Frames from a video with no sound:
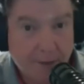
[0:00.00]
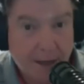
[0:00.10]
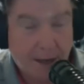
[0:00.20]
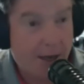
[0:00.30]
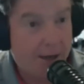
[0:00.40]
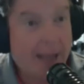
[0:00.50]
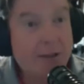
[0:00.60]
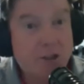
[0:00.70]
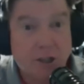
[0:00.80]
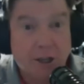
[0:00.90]
And
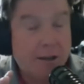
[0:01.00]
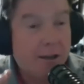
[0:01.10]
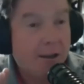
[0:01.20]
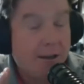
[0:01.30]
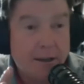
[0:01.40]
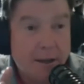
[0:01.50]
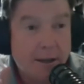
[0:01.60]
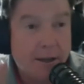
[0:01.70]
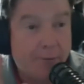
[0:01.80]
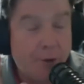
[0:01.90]
actually,
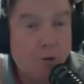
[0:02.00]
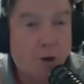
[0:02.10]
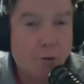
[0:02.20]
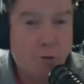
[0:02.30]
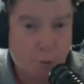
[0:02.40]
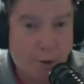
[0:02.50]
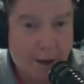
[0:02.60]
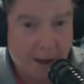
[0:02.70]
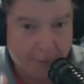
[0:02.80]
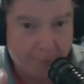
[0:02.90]
if you go through
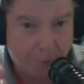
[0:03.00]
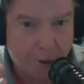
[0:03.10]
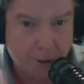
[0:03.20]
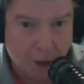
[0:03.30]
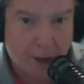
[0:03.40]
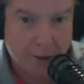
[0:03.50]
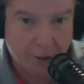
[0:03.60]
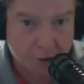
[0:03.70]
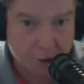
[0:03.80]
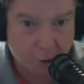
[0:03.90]
every line of
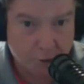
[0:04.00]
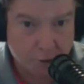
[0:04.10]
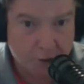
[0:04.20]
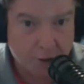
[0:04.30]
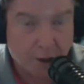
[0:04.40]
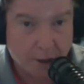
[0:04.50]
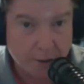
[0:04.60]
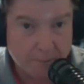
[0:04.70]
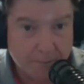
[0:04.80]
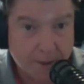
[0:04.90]
the soldier
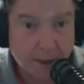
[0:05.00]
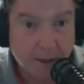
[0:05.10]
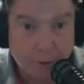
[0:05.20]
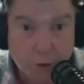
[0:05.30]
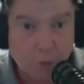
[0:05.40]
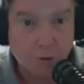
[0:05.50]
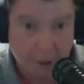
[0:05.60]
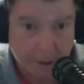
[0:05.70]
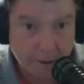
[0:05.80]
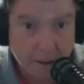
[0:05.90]
song,
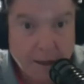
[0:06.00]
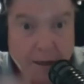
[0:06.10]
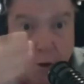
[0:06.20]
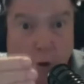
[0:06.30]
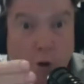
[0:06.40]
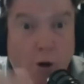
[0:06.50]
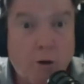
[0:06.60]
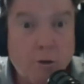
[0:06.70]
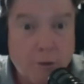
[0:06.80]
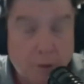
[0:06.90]
Google it,
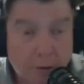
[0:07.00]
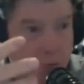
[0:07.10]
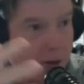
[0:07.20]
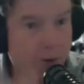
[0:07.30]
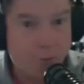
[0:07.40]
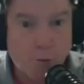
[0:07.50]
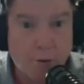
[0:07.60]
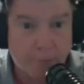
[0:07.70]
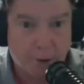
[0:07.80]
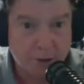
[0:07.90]
all 3 or
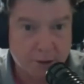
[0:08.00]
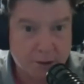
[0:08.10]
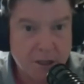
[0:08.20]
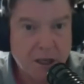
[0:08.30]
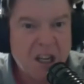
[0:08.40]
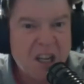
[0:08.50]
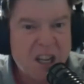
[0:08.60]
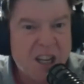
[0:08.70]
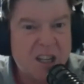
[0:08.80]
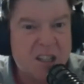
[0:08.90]
4 verses,
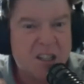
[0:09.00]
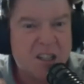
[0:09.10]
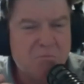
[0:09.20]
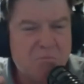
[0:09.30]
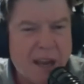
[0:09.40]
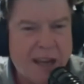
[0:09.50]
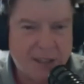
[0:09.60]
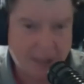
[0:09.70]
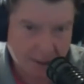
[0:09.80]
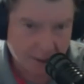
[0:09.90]
it is an
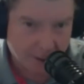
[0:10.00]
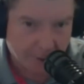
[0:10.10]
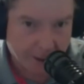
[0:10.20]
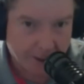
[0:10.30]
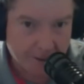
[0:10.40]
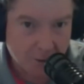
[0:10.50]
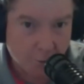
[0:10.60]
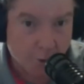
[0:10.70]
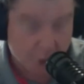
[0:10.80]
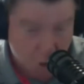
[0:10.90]
amazing lyric. When you